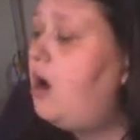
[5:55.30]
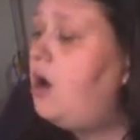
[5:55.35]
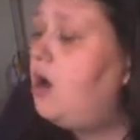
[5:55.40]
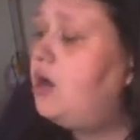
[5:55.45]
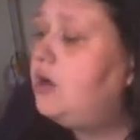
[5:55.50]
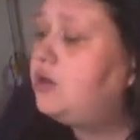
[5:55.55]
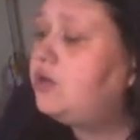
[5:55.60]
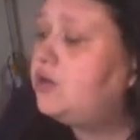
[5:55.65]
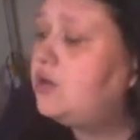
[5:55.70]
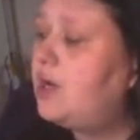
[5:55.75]

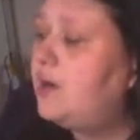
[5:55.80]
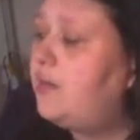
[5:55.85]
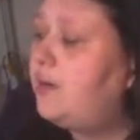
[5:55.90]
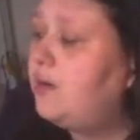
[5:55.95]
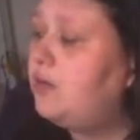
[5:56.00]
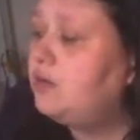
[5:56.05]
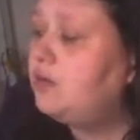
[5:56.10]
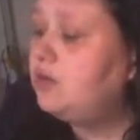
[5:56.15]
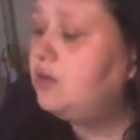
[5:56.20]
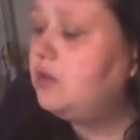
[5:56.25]
So I
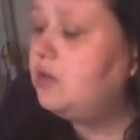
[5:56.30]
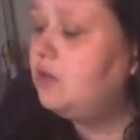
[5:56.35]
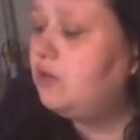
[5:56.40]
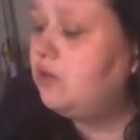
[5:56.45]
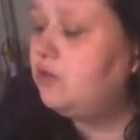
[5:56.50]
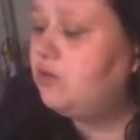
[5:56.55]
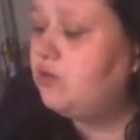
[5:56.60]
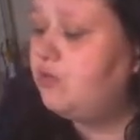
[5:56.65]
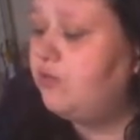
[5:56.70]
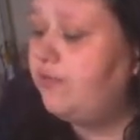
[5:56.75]
pulled out the
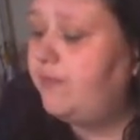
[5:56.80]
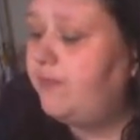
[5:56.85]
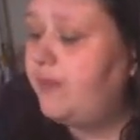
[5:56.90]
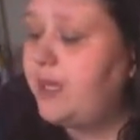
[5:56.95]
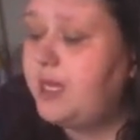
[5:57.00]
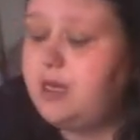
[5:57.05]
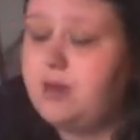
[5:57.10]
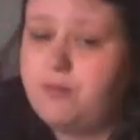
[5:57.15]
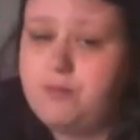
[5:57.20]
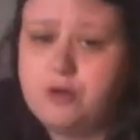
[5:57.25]
sofa bed
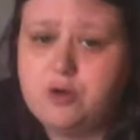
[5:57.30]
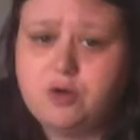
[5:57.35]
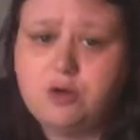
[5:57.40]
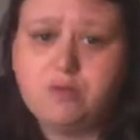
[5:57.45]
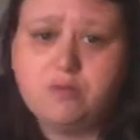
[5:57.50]
and I put it